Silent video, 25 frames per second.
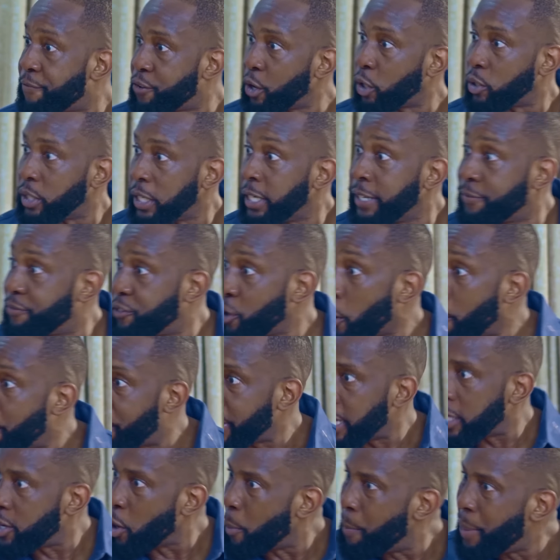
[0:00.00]
If
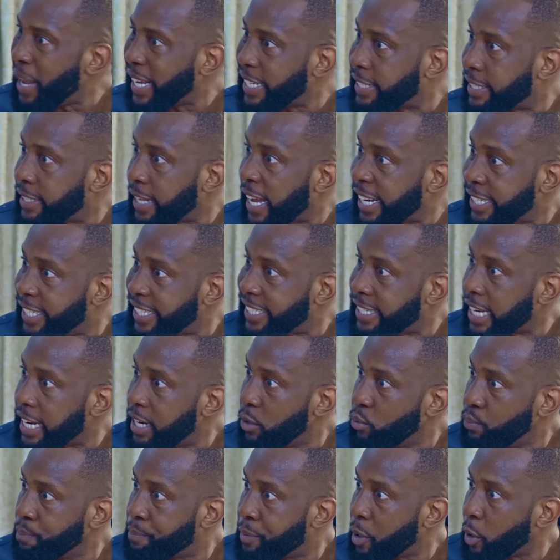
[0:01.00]
your best, and she's
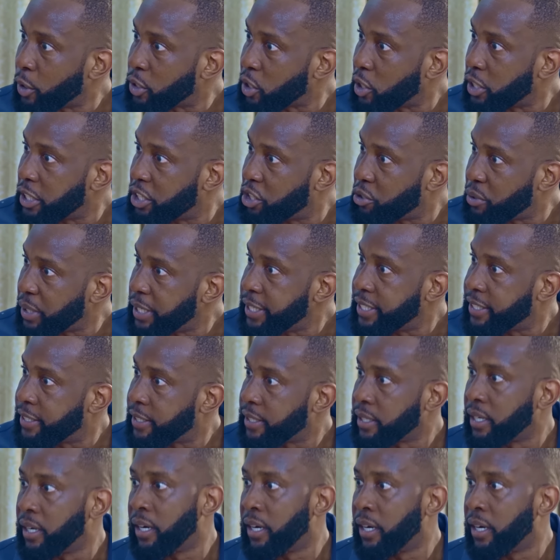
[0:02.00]
selling pills on the streets.